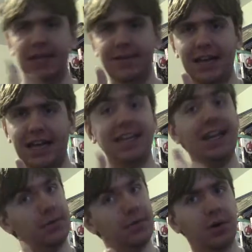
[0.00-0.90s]
Leave a like
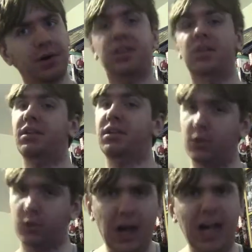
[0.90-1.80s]
and of course,
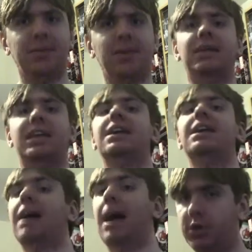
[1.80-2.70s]
subscribe to me.
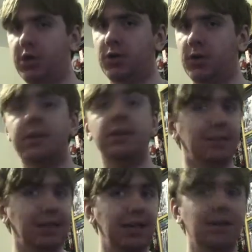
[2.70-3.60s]
I'm Joshua Lawrie,
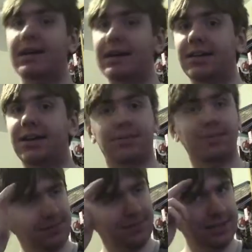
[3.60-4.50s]
good day and good night.
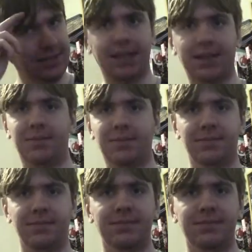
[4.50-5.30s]
Take care.